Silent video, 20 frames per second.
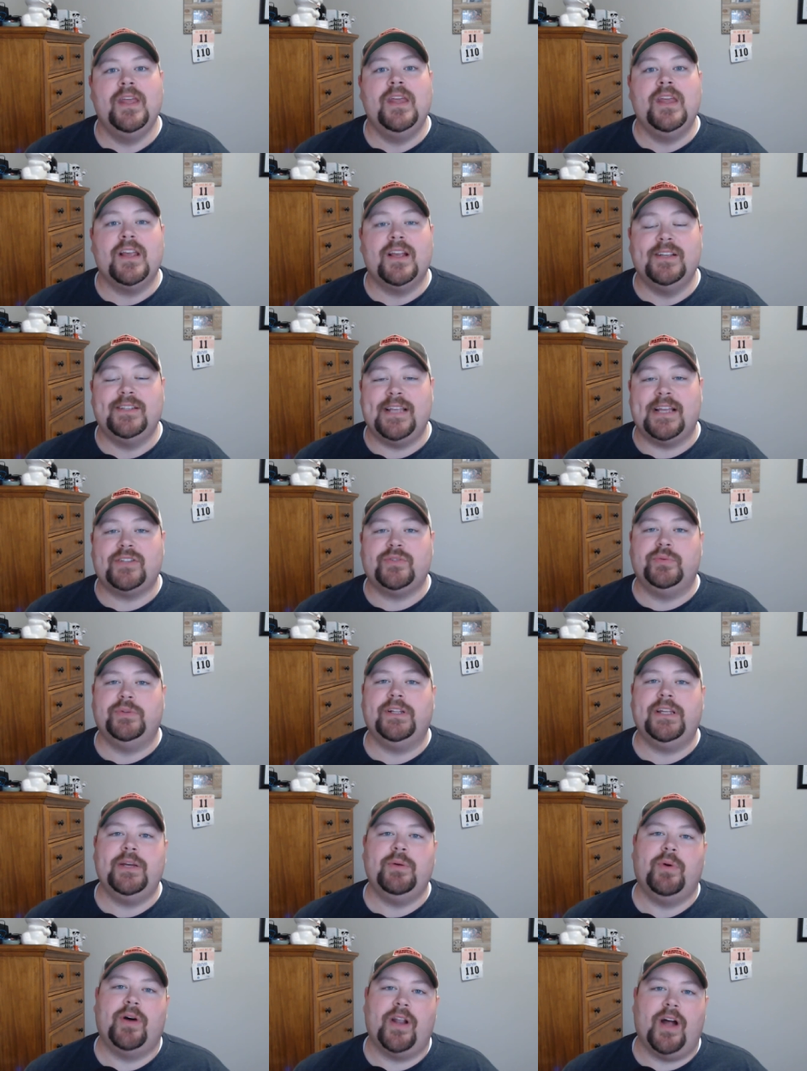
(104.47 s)
Because that's
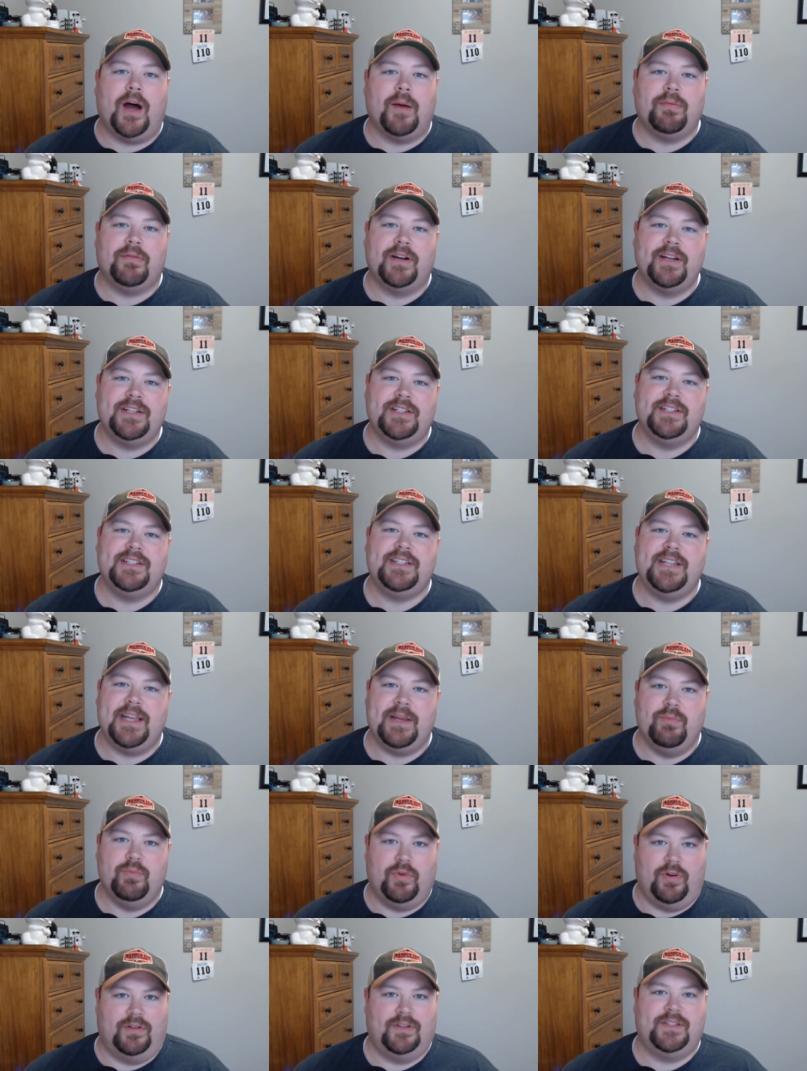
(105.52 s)
really what operations
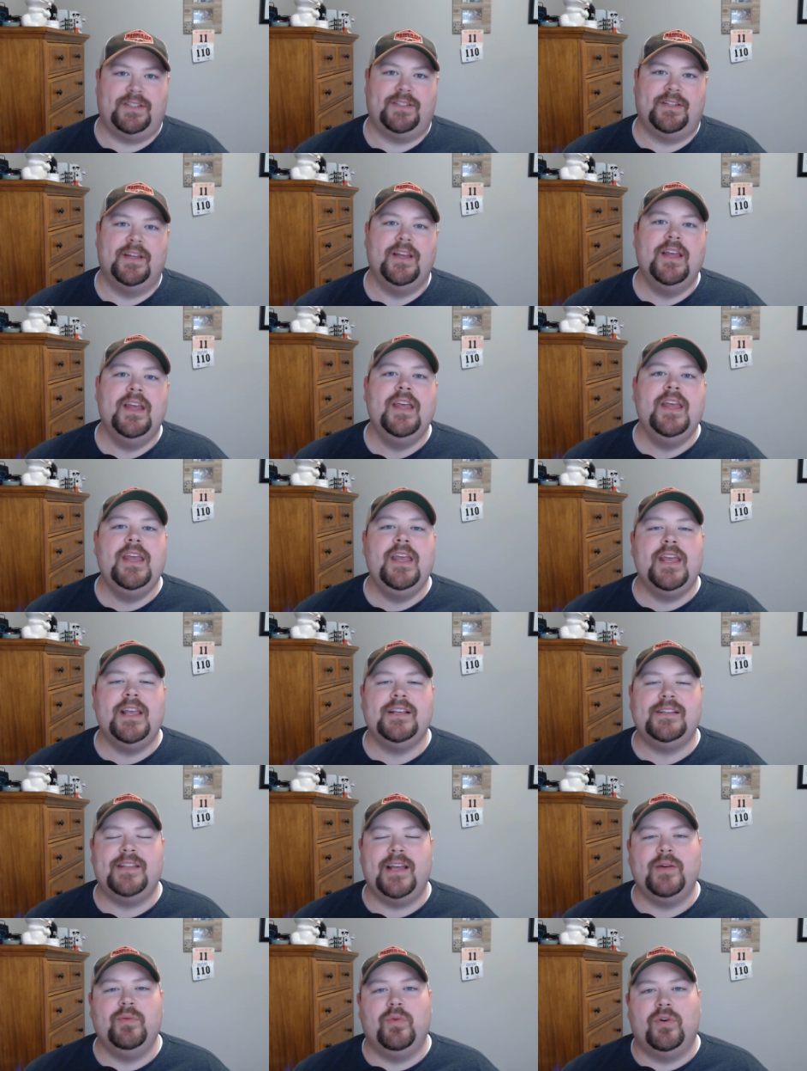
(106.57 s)
team wants is
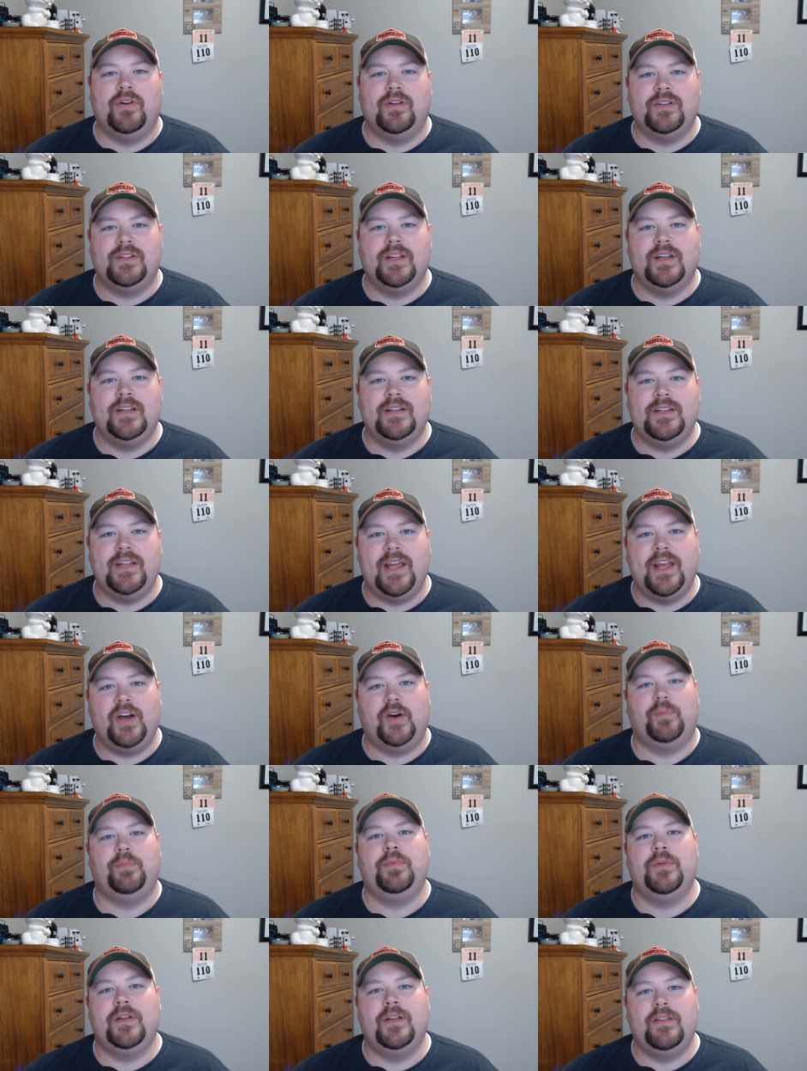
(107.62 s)
they want to
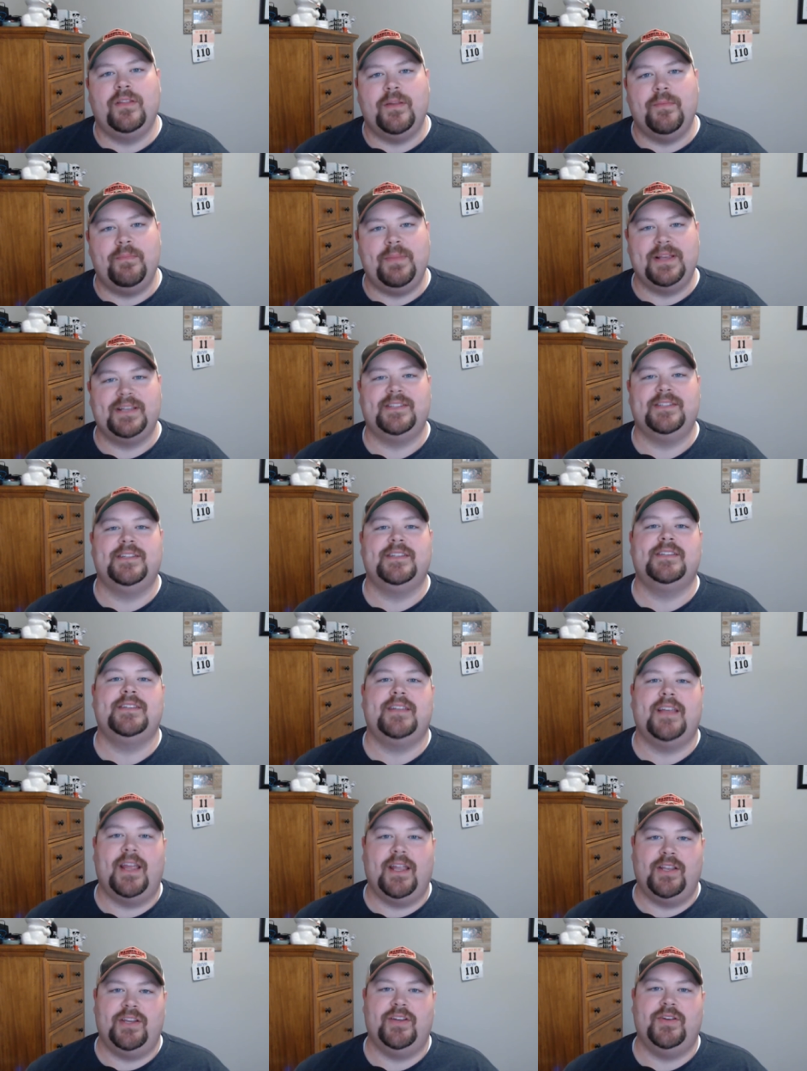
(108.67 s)
help the business
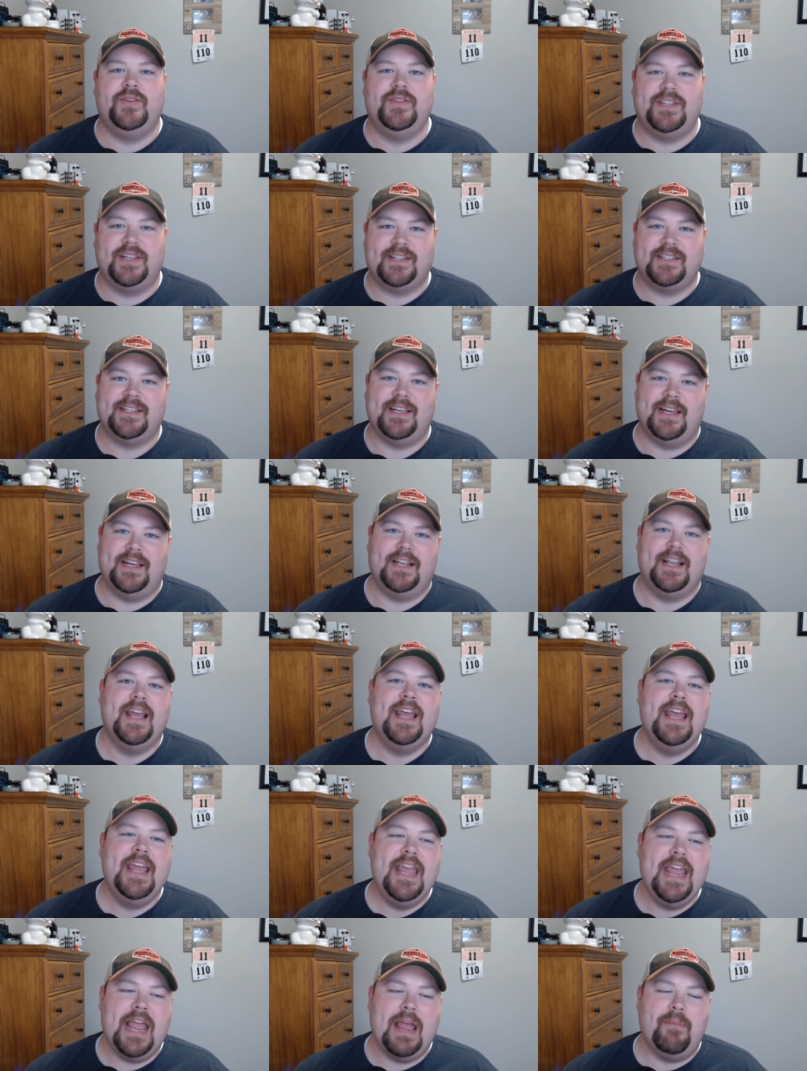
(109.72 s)
and you succeed.
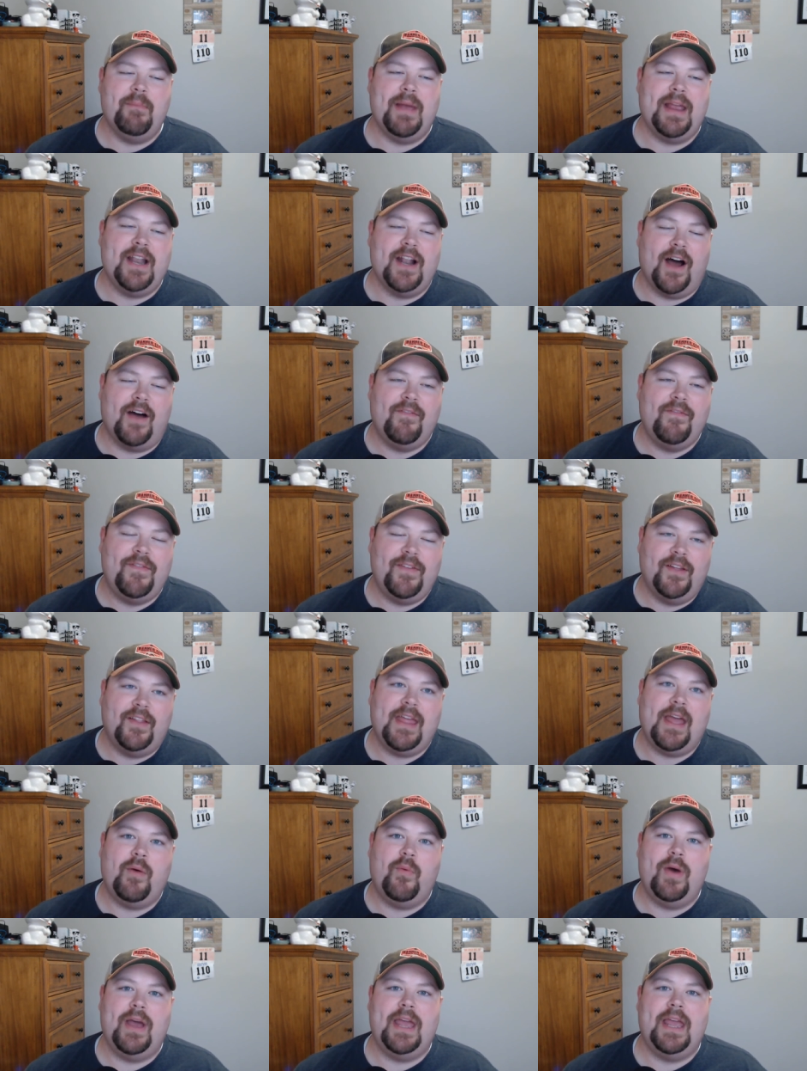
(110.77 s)
It may not feel
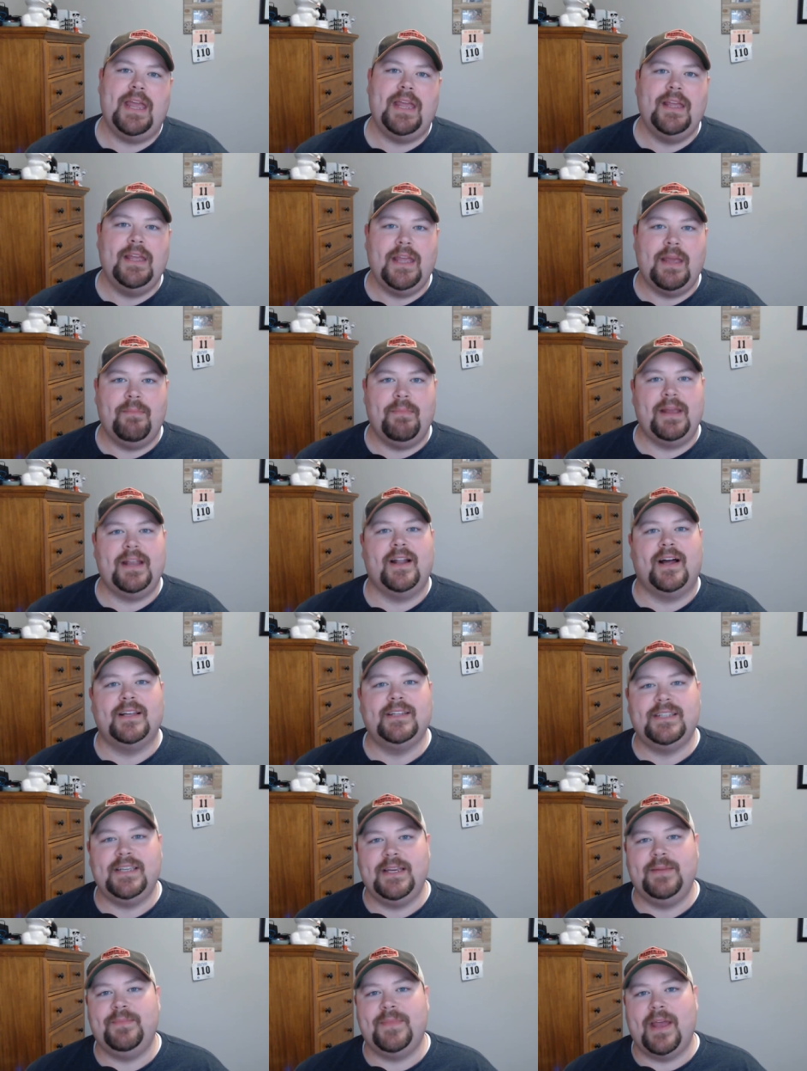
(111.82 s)
that way, it may not
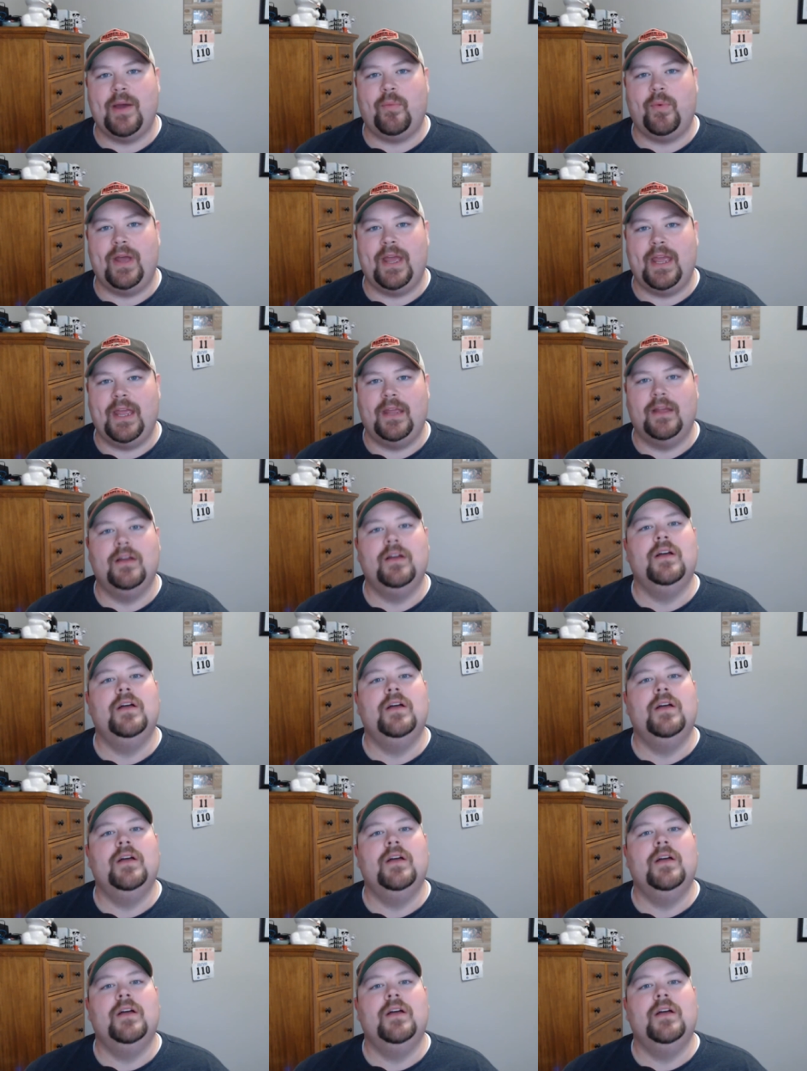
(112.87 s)
seem that way,